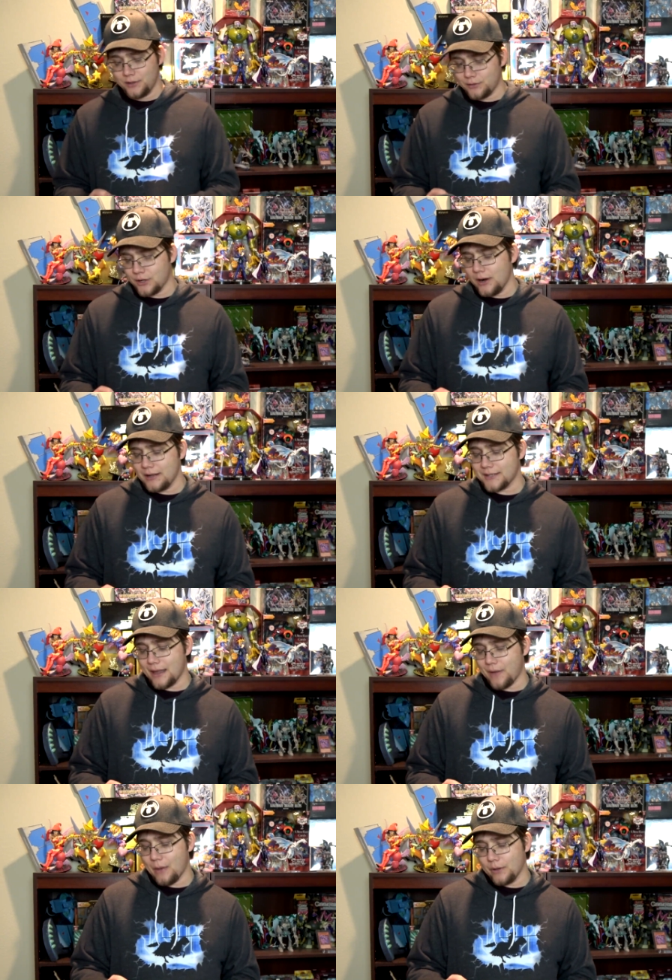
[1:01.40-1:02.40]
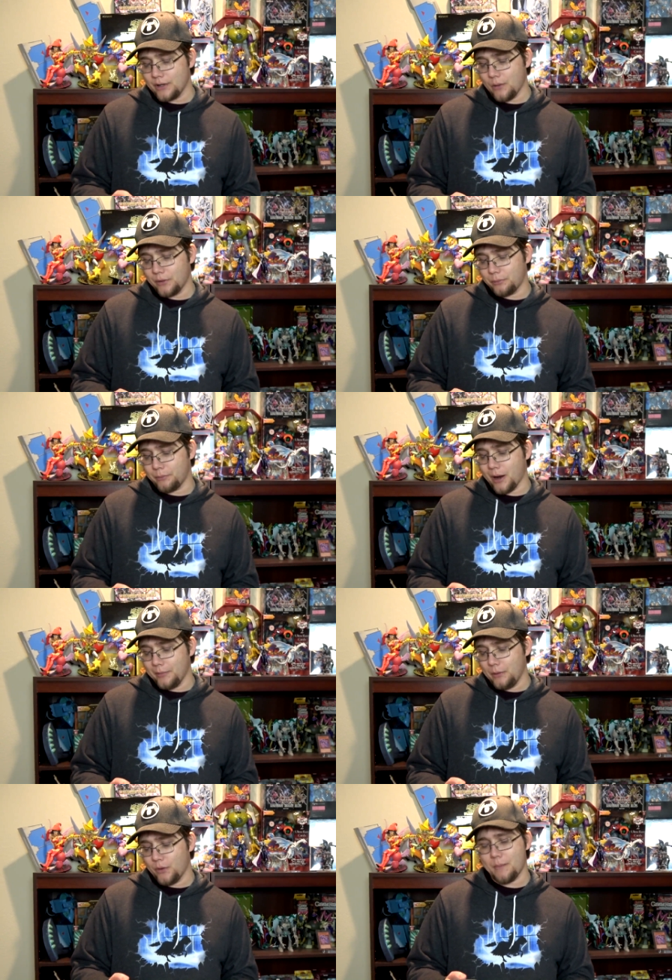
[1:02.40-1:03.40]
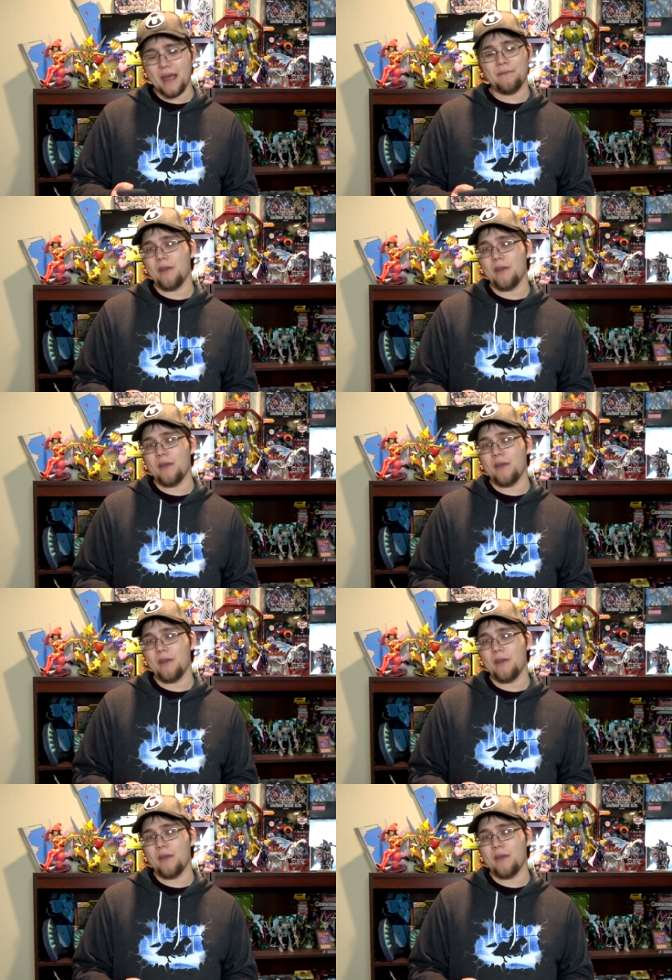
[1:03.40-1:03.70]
So starting us off, I'm going to go with probably one of my